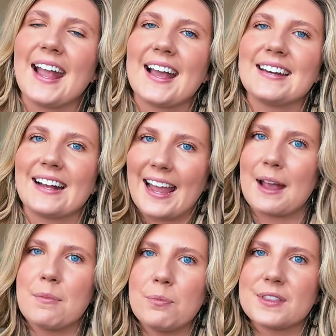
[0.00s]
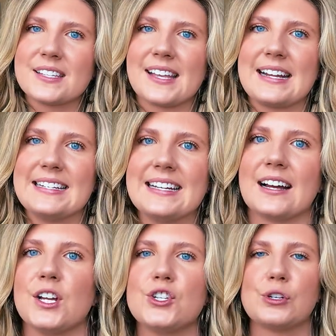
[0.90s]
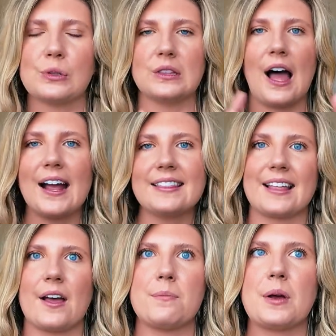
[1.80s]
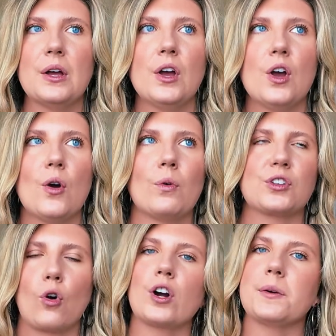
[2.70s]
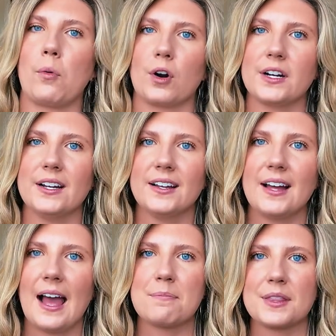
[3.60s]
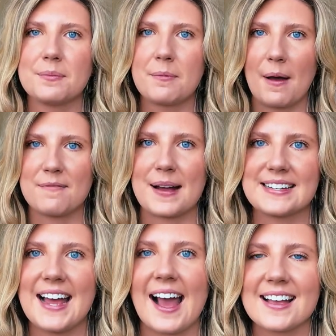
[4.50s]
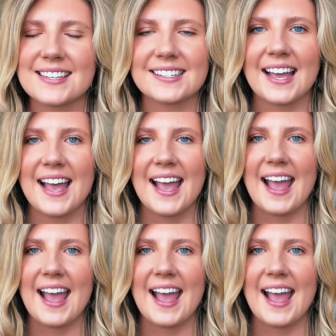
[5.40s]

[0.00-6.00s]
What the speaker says: And I came up with this idea to line them with corkboard and put them above my desk.